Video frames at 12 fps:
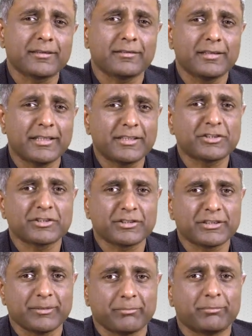
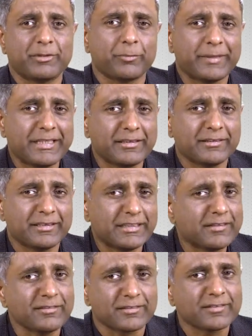relationship between
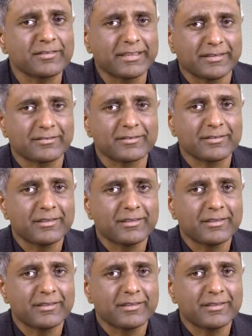these receipts?